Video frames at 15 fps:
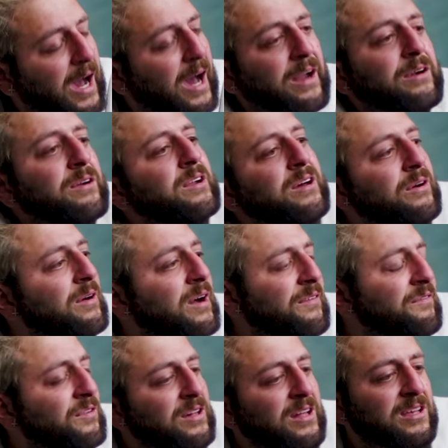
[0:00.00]
I don't know. I
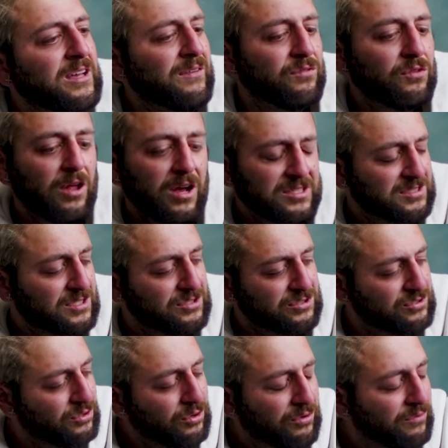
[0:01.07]
feel like I've lost
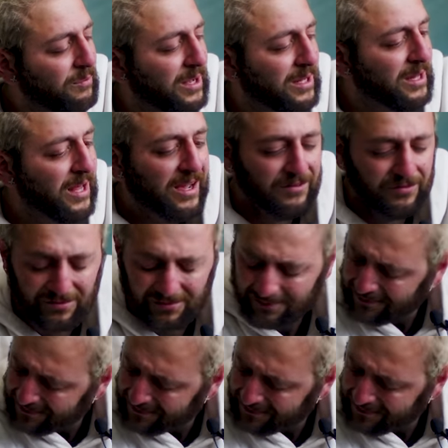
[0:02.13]
control of my life.